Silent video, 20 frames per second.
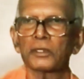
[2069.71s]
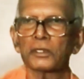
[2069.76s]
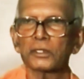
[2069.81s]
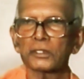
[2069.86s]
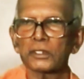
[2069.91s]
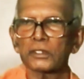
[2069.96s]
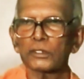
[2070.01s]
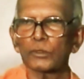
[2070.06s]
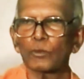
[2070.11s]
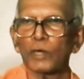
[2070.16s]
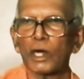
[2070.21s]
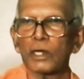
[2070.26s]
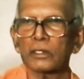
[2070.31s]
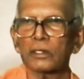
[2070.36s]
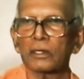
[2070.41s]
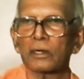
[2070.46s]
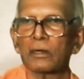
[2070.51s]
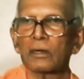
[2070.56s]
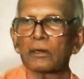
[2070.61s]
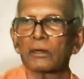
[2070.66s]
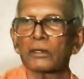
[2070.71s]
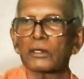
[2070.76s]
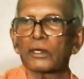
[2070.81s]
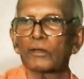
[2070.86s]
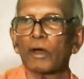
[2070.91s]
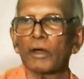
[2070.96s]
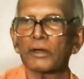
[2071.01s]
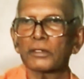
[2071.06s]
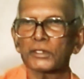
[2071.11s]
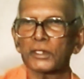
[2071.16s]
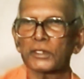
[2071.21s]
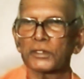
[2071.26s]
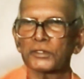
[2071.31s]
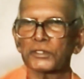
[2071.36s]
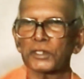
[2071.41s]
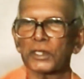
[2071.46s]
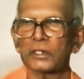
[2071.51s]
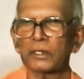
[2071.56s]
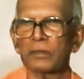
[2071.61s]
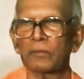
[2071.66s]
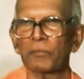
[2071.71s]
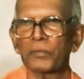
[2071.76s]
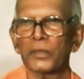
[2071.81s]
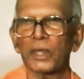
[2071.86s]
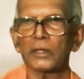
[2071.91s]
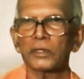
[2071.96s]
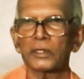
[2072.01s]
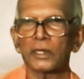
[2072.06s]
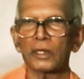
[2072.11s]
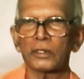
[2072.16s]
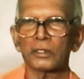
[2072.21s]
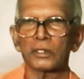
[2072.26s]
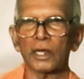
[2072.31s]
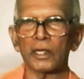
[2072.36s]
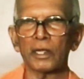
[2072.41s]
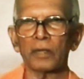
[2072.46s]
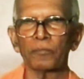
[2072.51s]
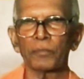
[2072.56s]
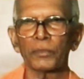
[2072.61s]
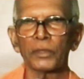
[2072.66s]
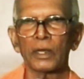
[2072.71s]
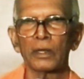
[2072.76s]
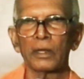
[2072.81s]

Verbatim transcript: This is what twice and said at that time.